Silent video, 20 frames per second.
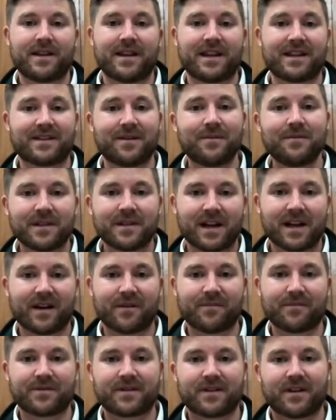That
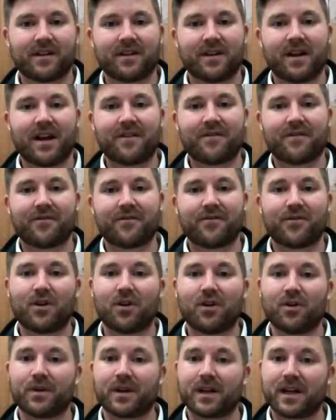sometimes a life of
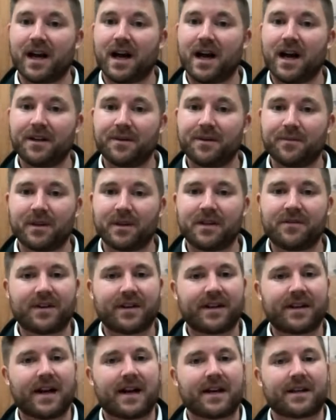following God and believing
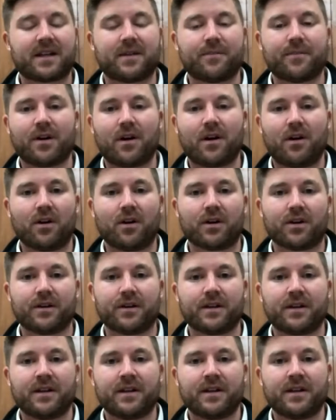in God can be
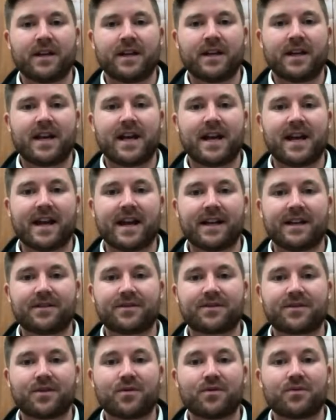hard. And
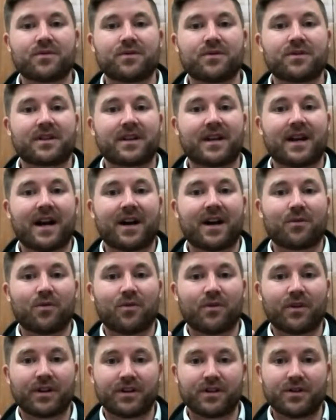so God
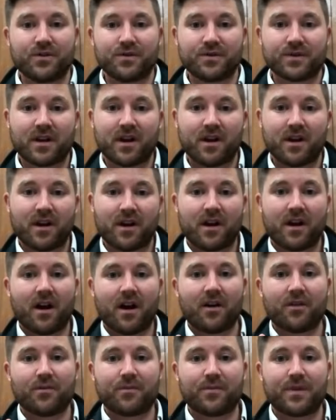will use
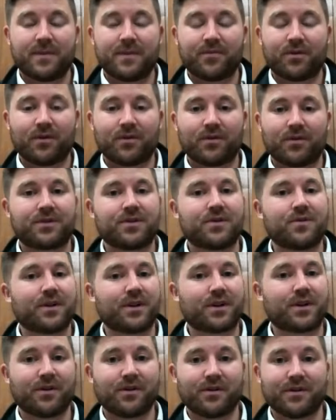other people to
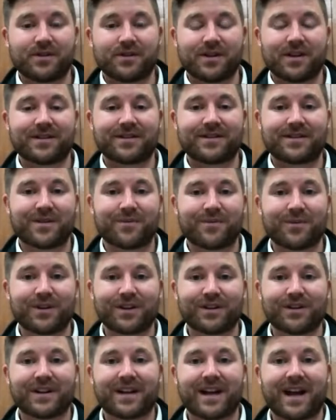encourage us. And we're
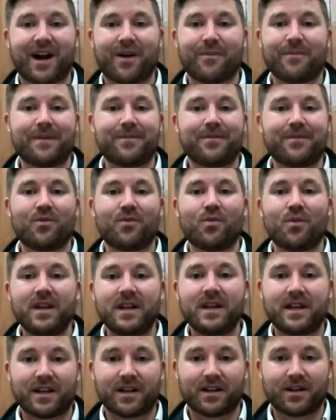going to look at how maybe we
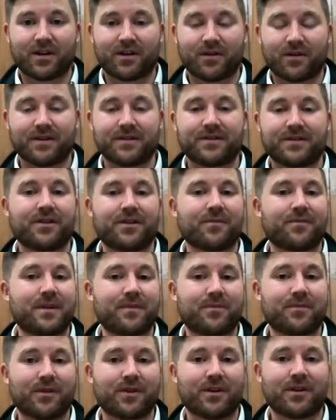can encourage other
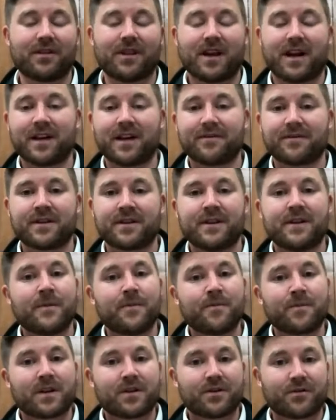people in our lives
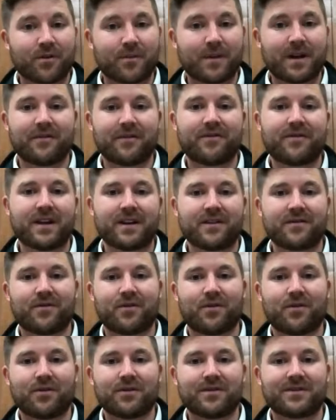to remain
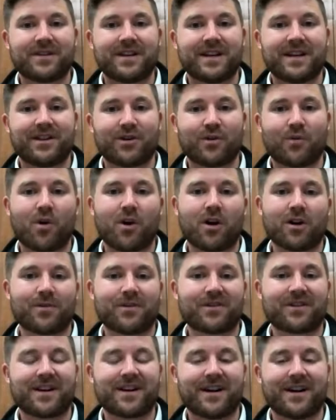faithful in their walk
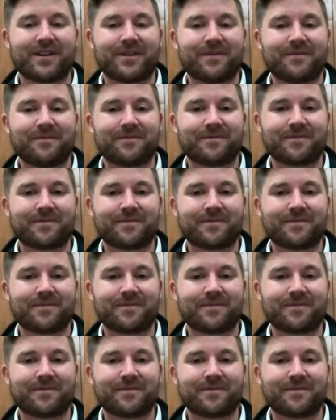with God.